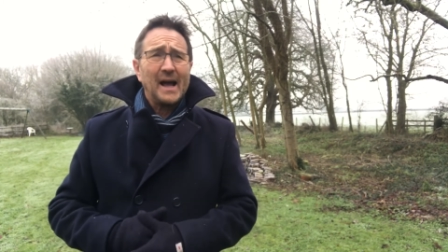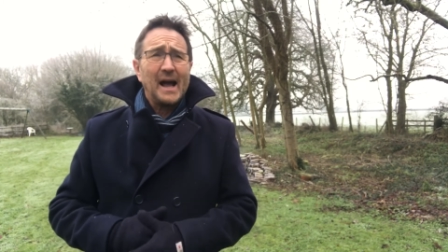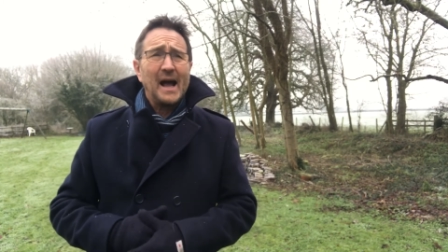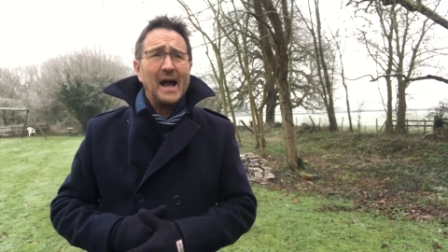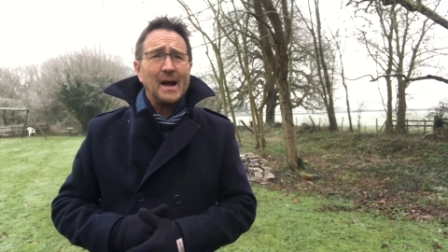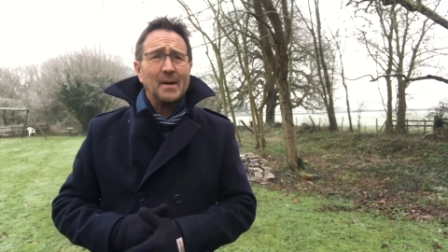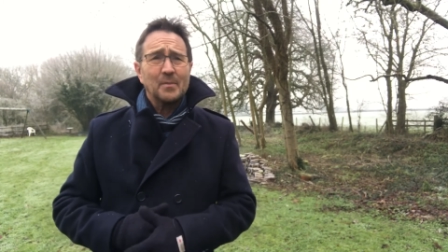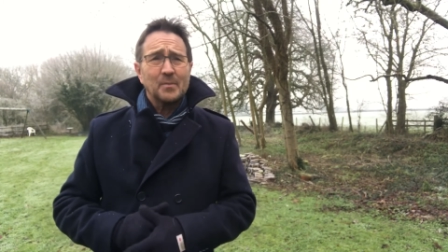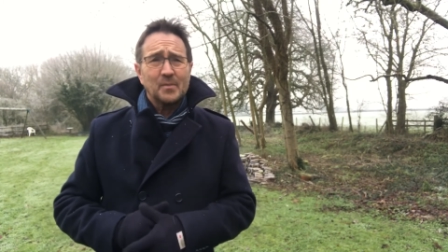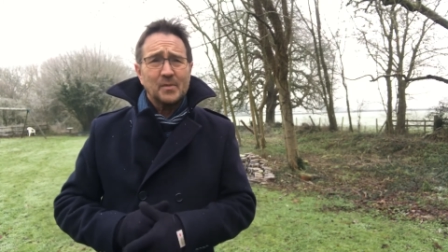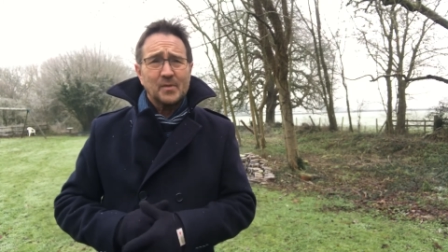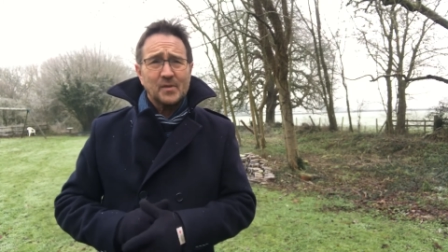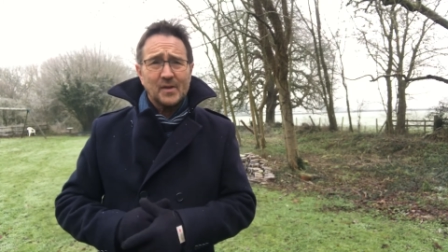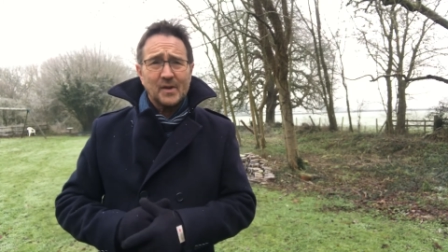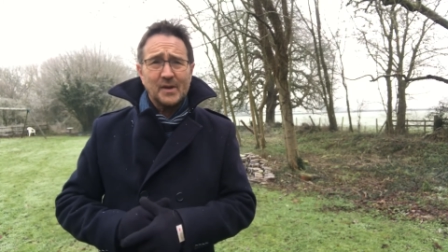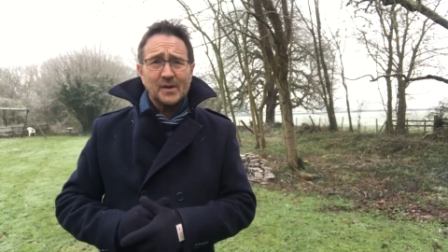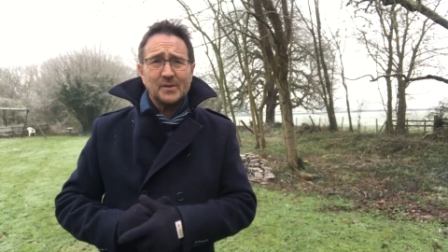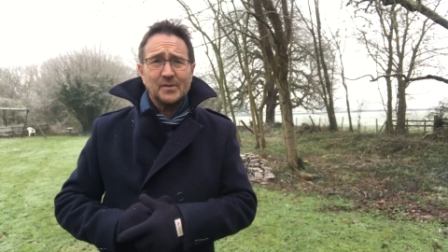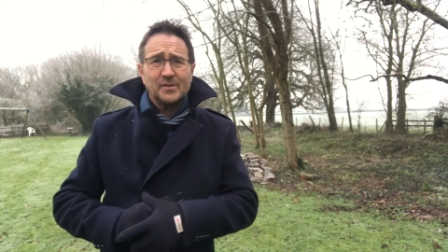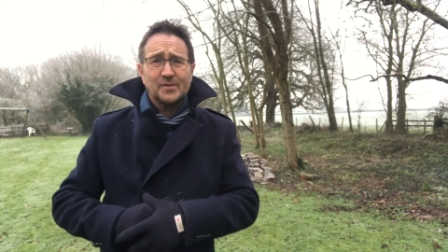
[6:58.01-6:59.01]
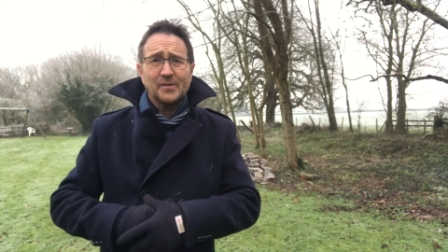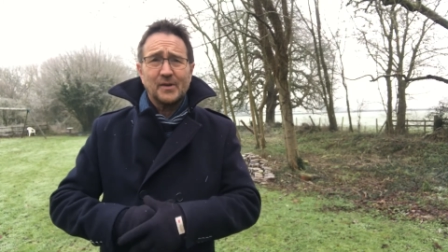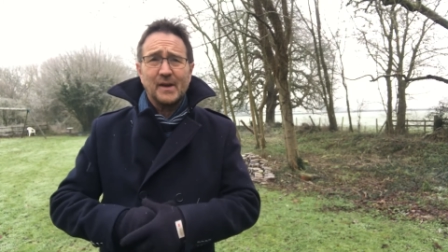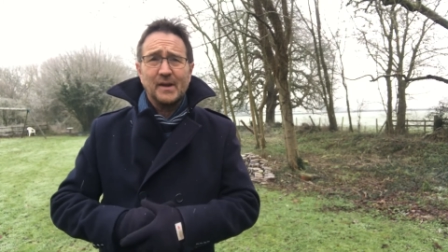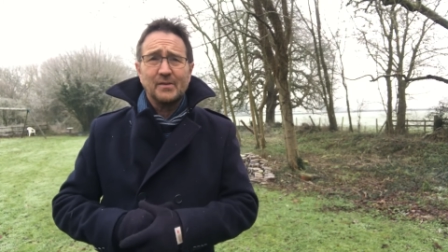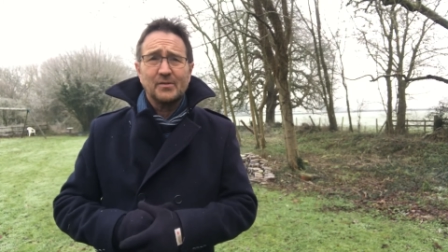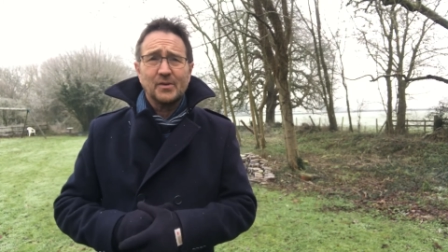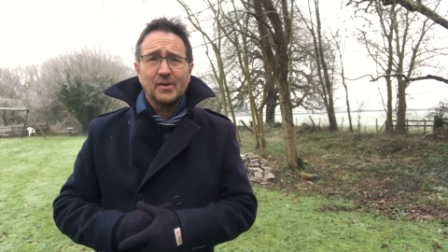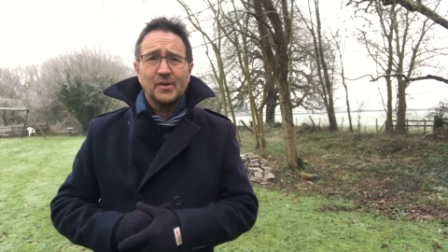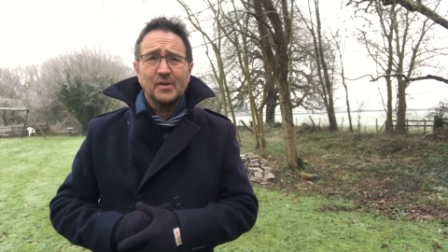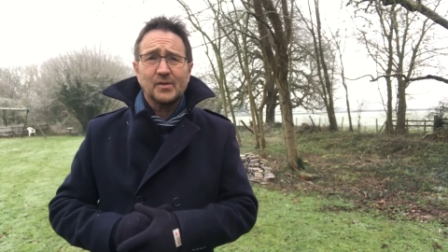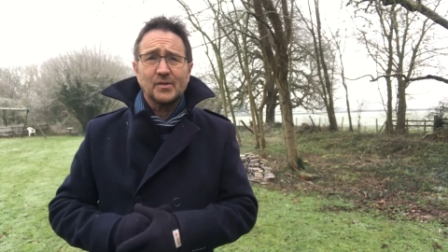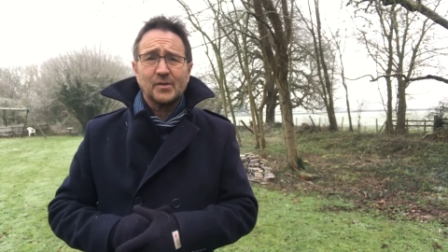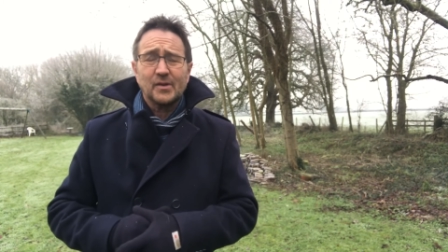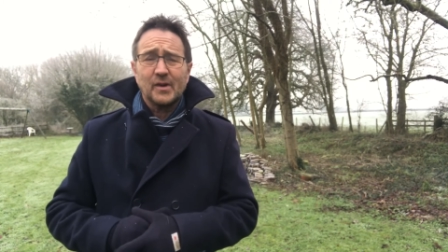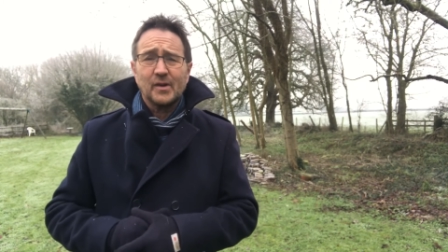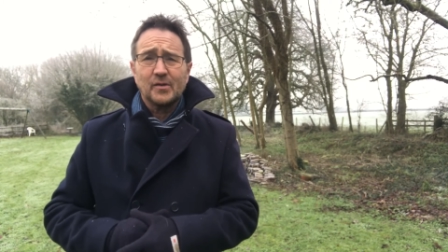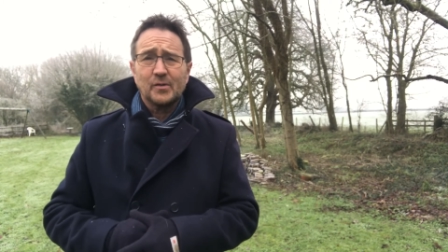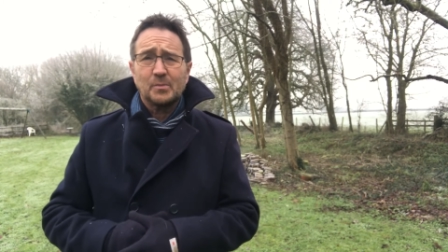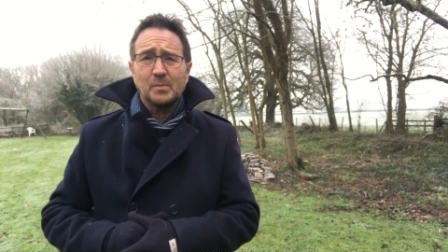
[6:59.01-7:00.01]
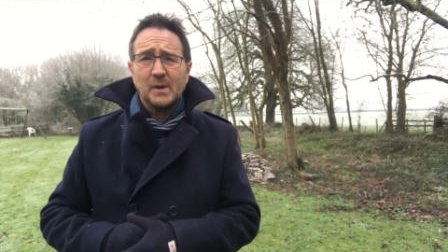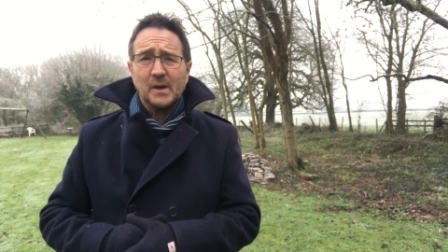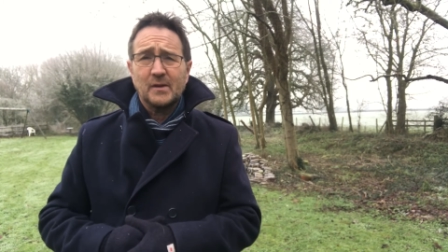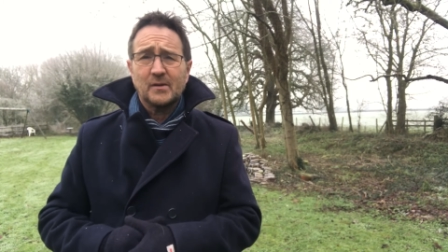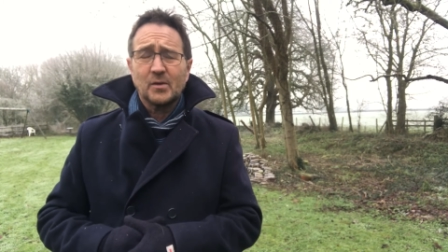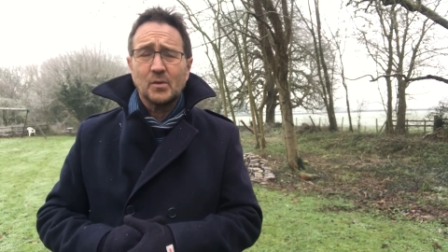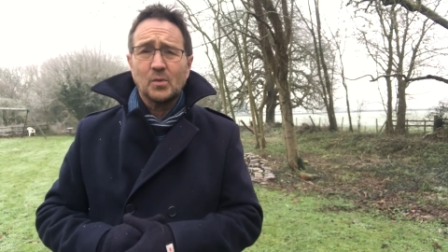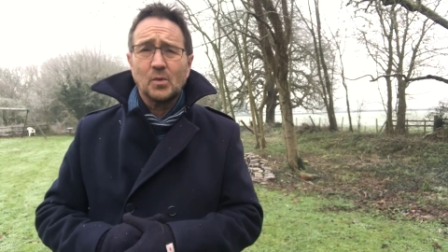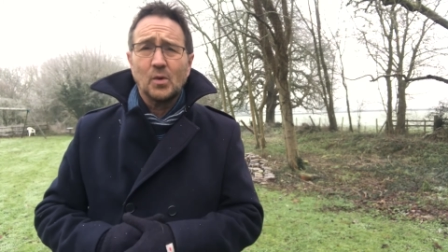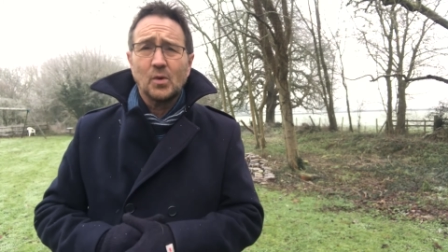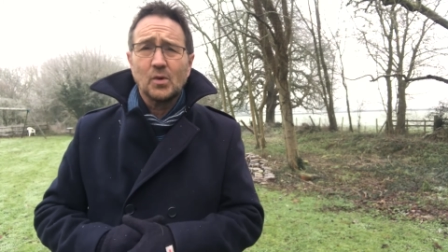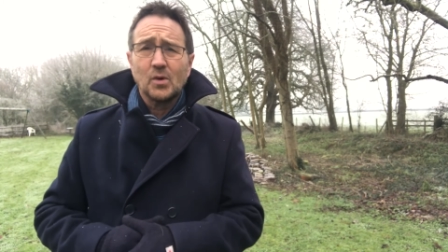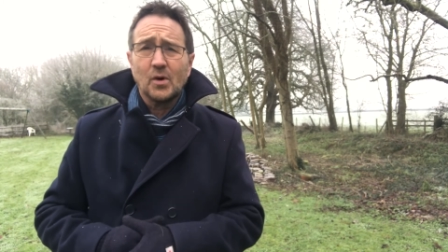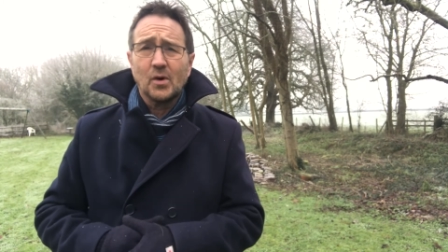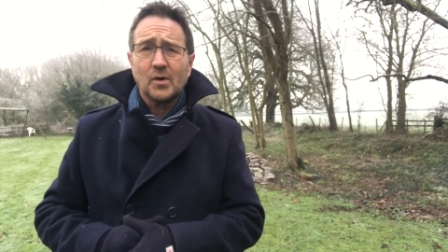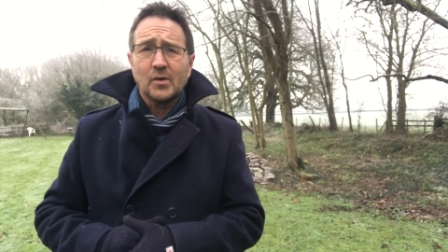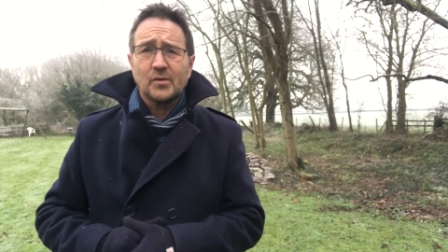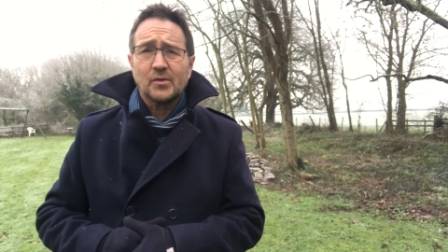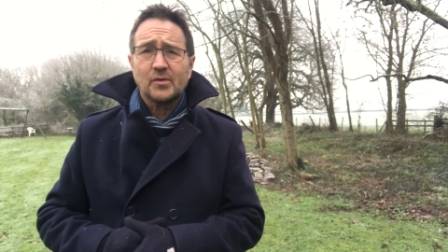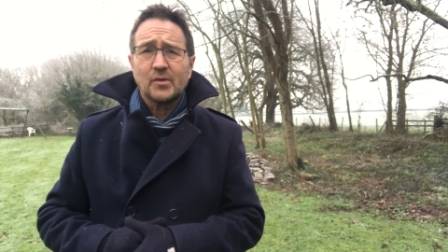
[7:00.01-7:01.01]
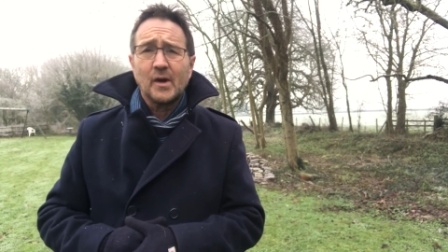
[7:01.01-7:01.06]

absolute favourites, is Peter Warlock's